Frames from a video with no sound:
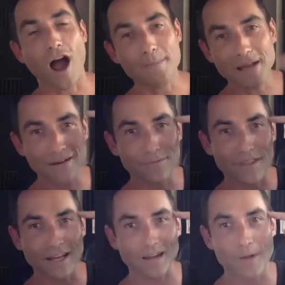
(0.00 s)
I'm not even
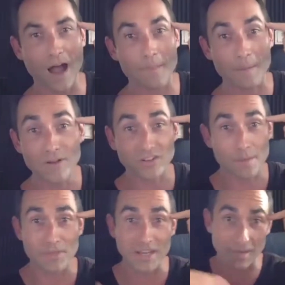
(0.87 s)
thinking about how my music,
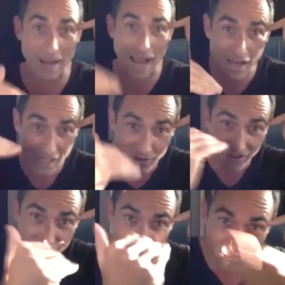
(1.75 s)
I'm thinking of how I use
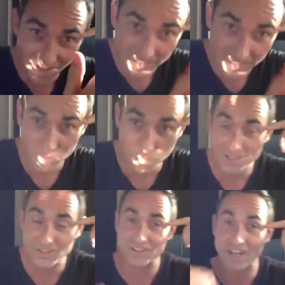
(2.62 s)
this business